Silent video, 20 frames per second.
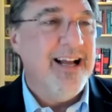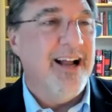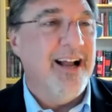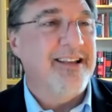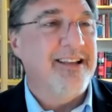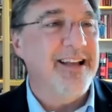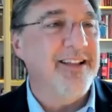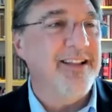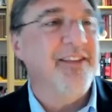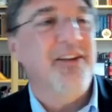
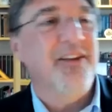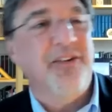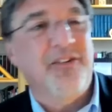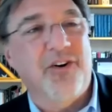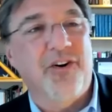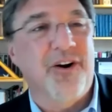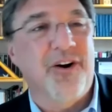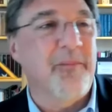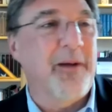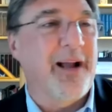At the end of the
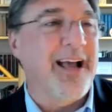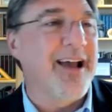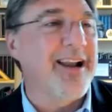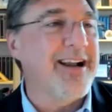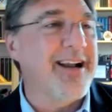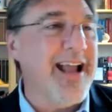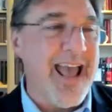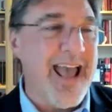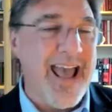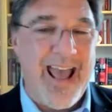term, I
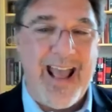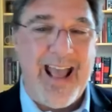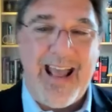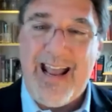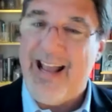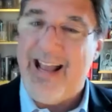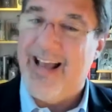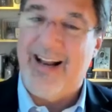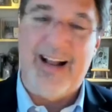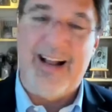got an
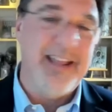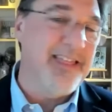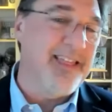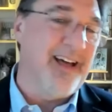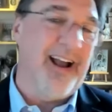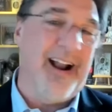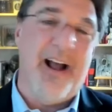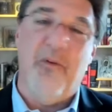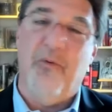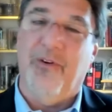A, and I
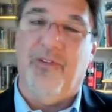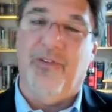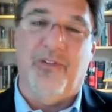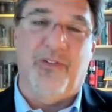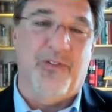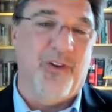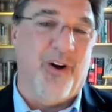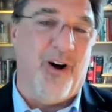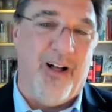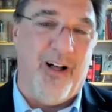thought I
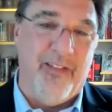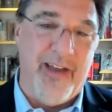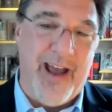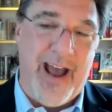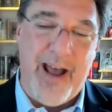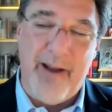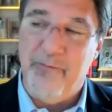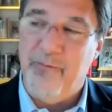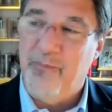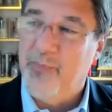was all
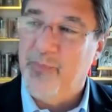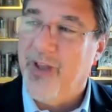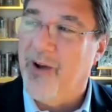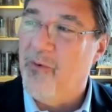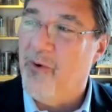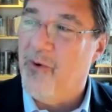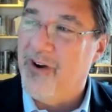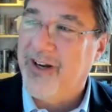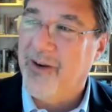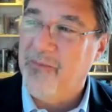that.
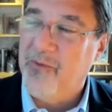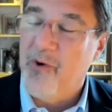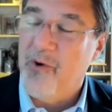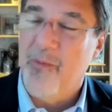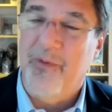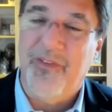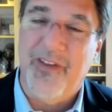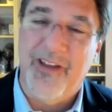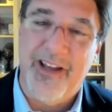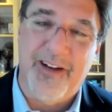I walk up to
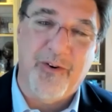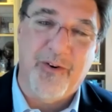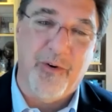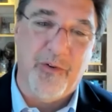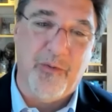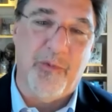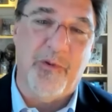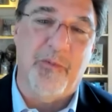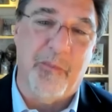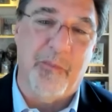him at the
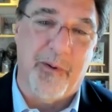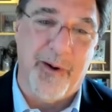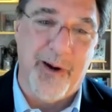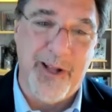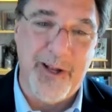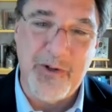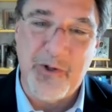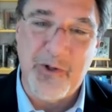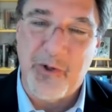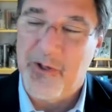Christmas
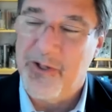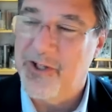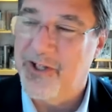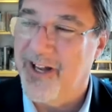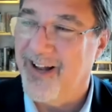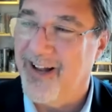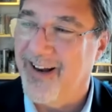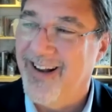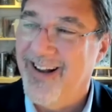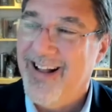party at
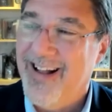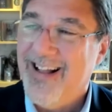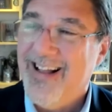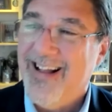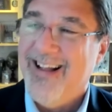Georgetown.